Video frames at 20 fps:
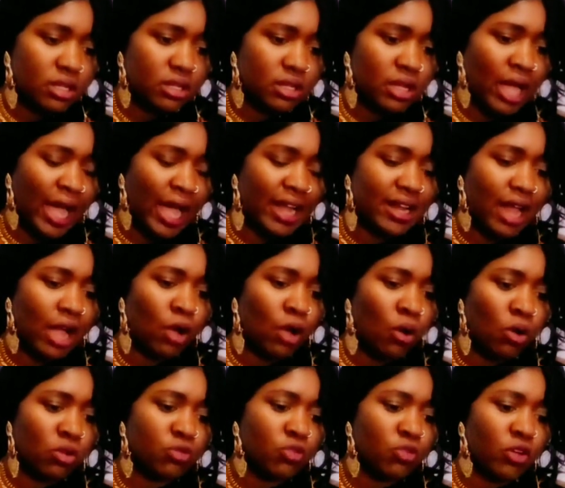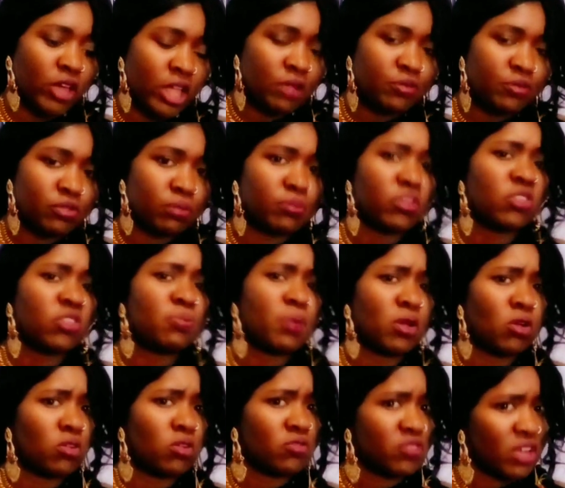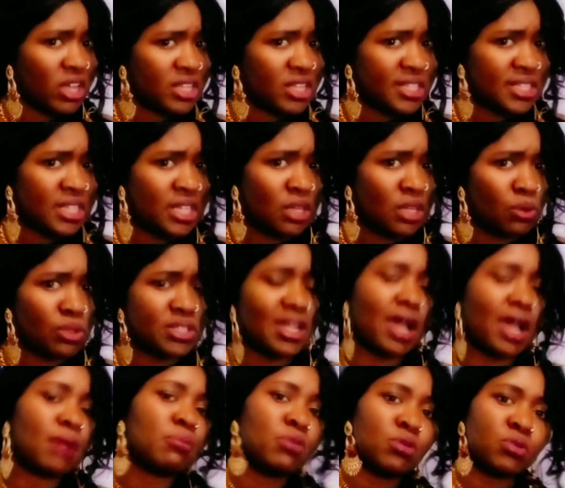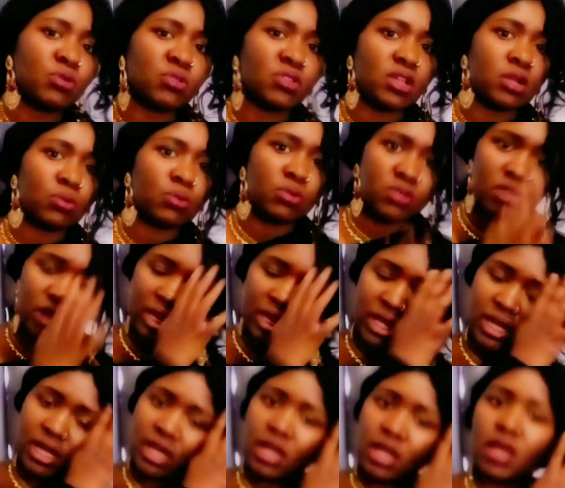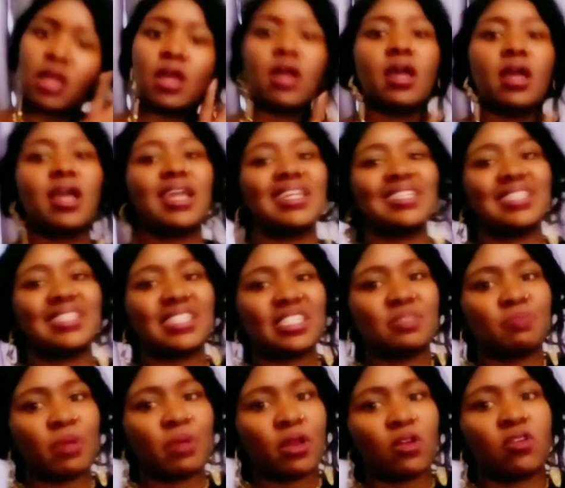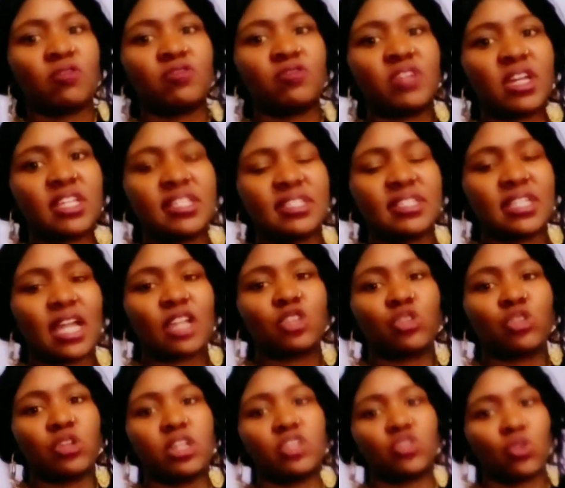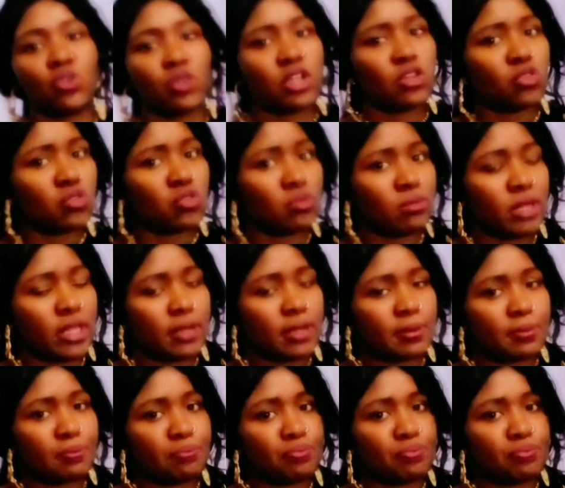had a call for help from the speck of dust, he was amused and was like, is the speck of dust actually talking to me?